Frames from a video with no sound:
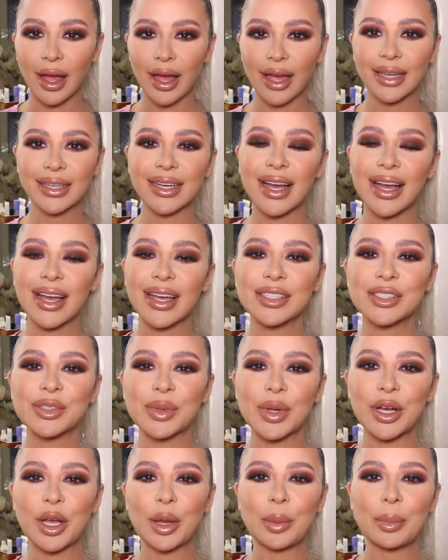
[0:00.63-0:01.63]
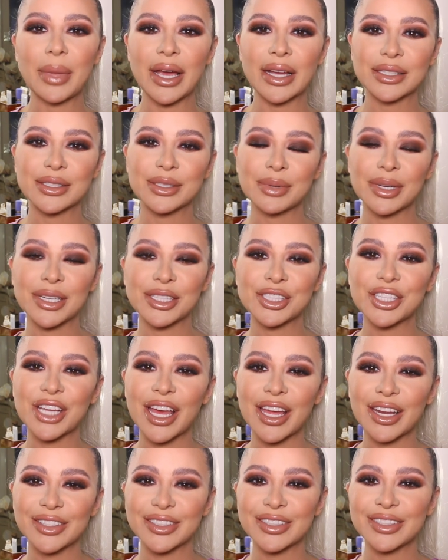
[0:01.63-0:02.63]
Hi guys, welcome back to my
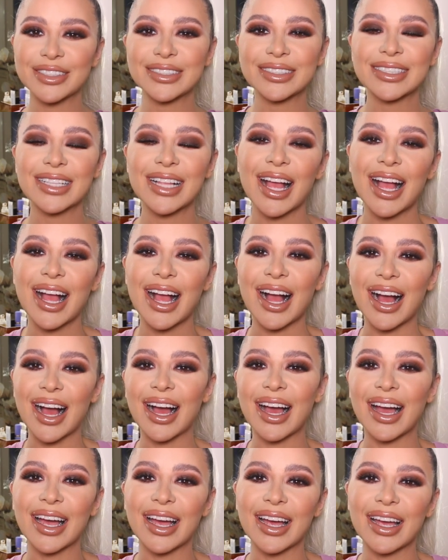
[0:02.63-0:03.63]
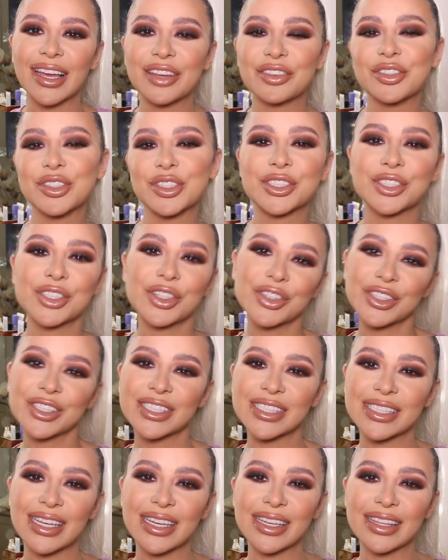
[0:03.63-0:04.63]
channel. I feel so good
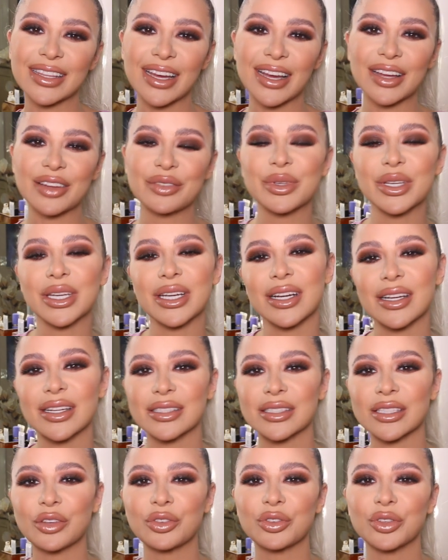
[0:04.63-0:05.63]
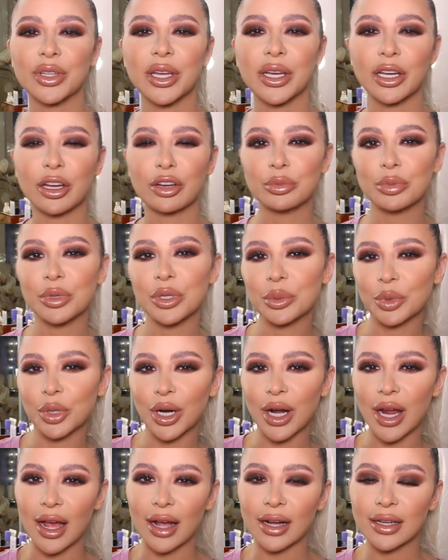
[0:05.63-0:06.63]
saying that because I feel like I've been
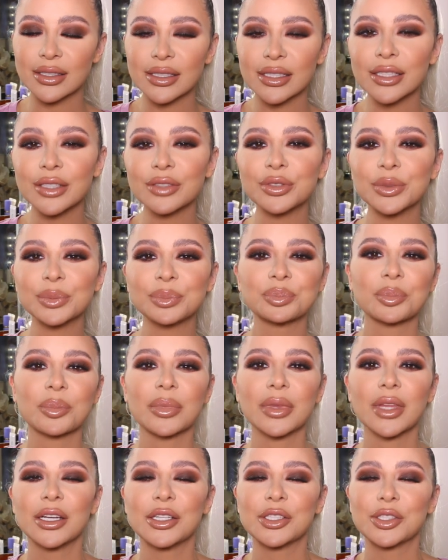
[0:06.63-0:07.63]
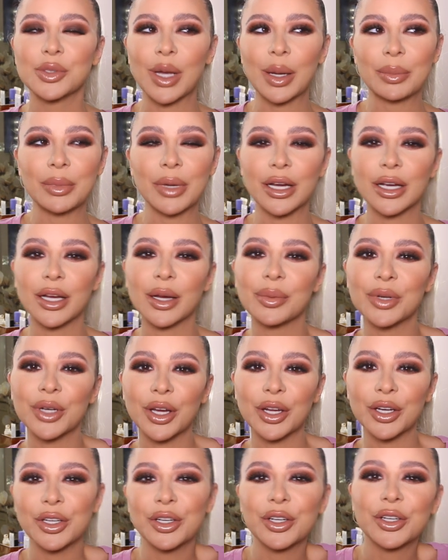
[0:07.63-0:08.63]
more active. So I'm not coming
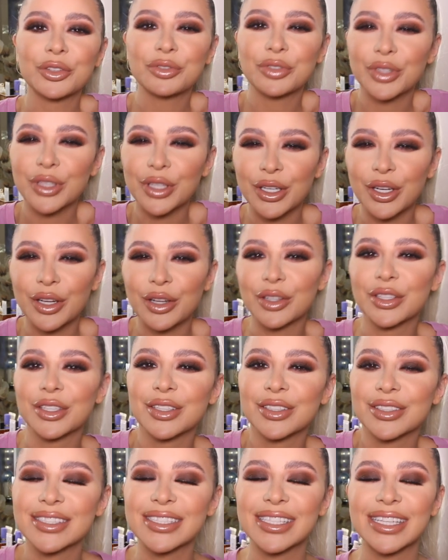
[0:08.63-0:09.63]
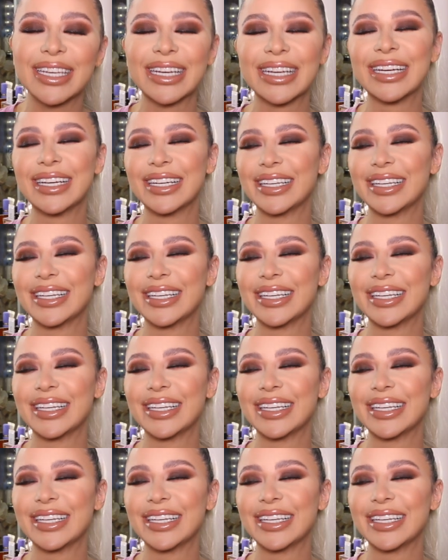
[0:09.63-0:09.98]
on here feeling all guilty.